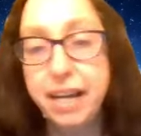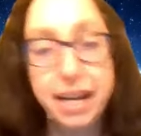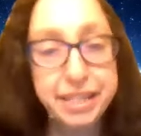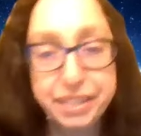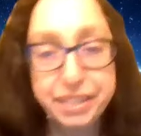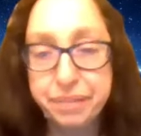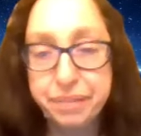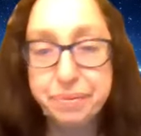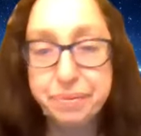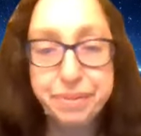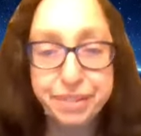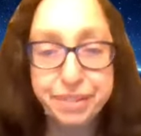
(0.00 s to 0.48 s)

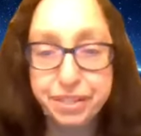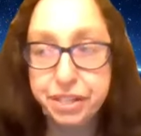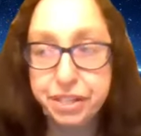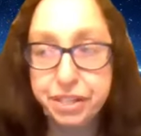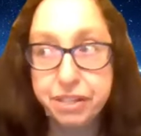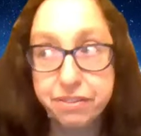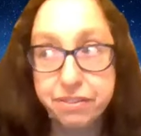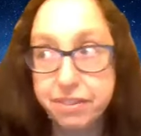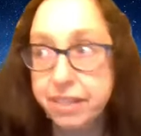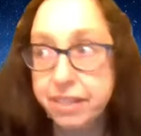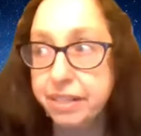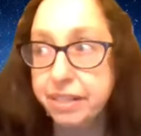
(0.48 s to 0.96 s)
don't
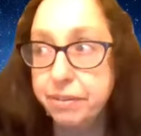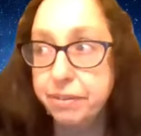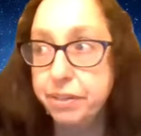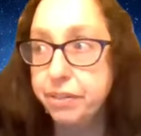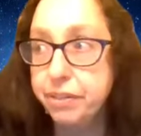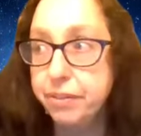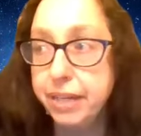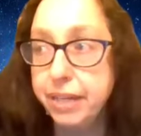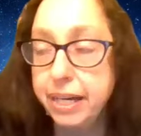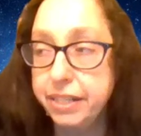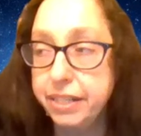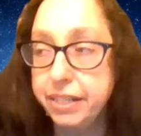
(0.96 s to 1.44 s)
suggest that you
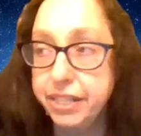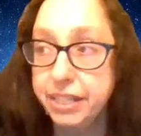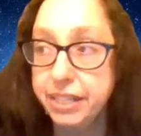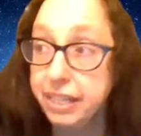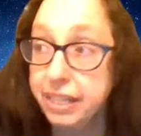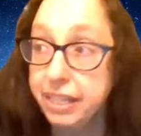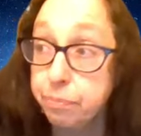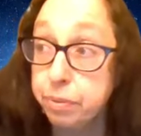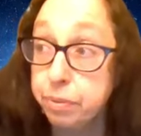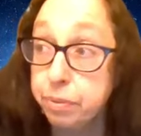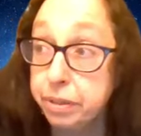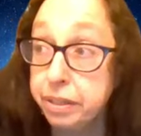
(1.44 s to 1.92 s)
do that to
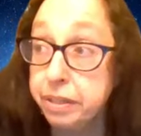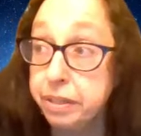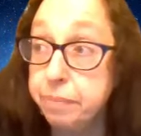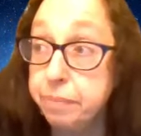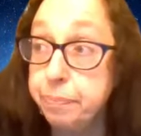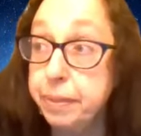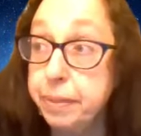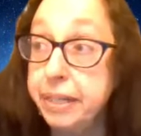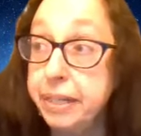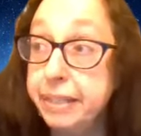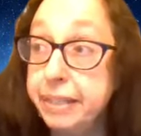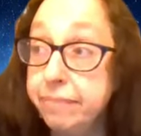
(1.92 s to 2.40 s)
any bird,
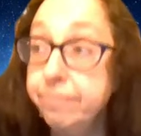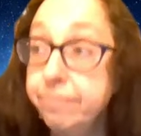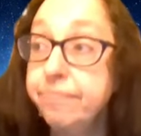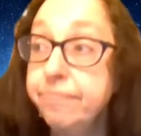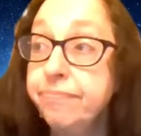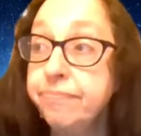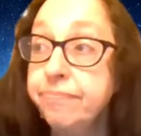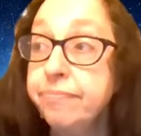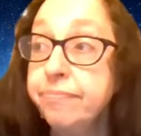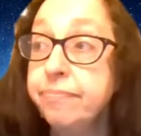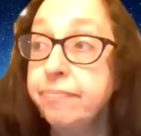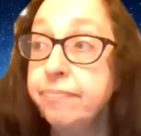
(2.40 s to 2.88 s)
but
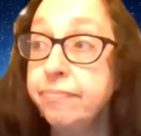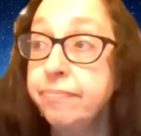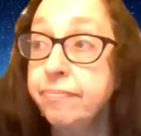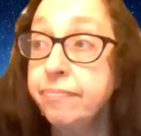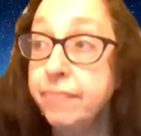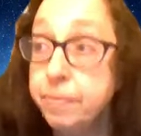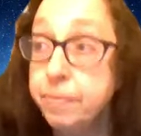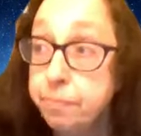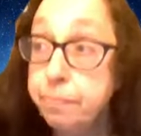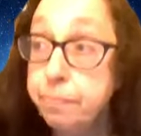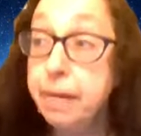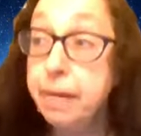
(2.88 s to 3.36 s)

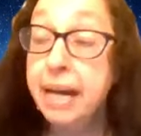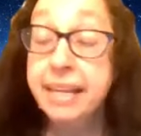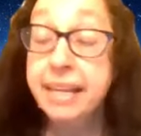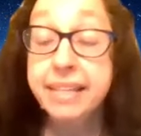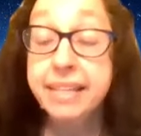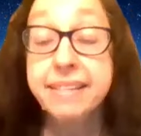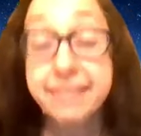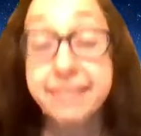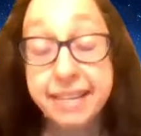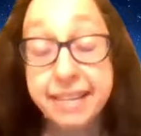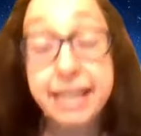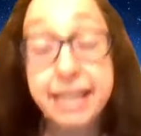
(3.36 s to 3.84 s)
by
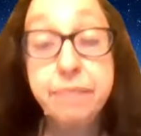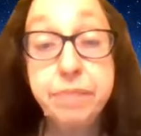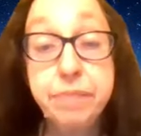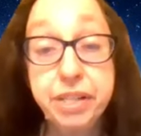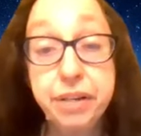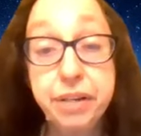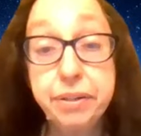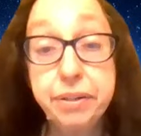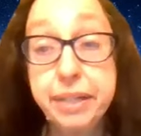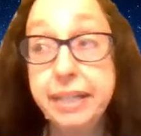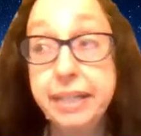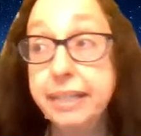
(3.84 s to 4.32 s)
the same
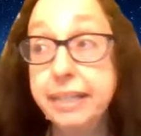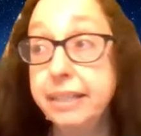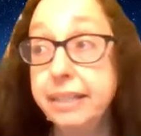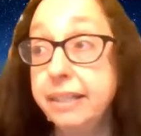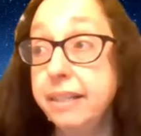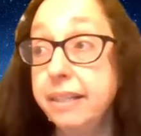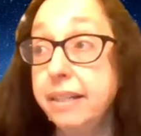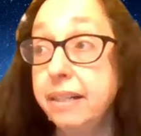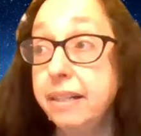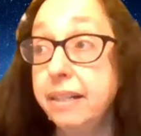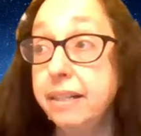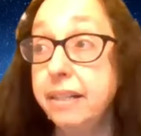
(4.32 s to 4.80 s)

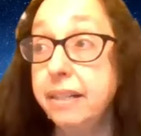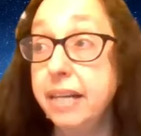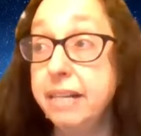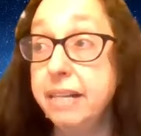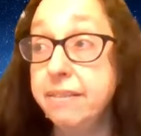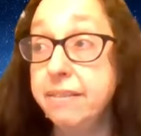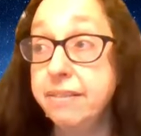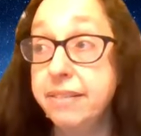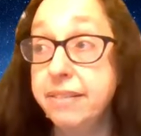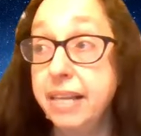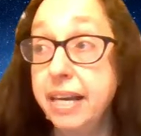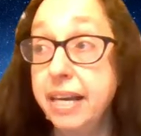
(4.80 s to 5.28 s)
token,
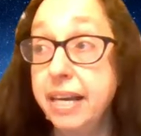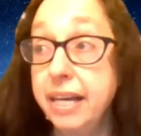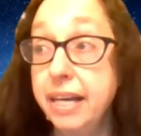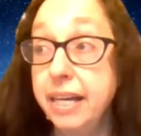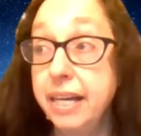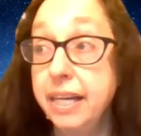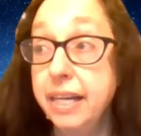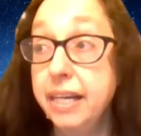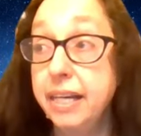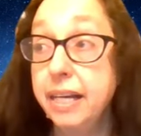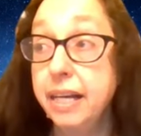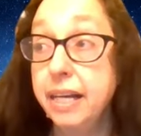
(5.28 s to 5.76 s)
let's
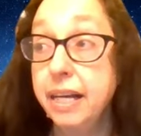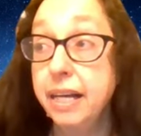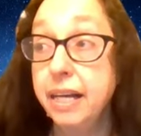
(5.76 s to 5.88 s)
say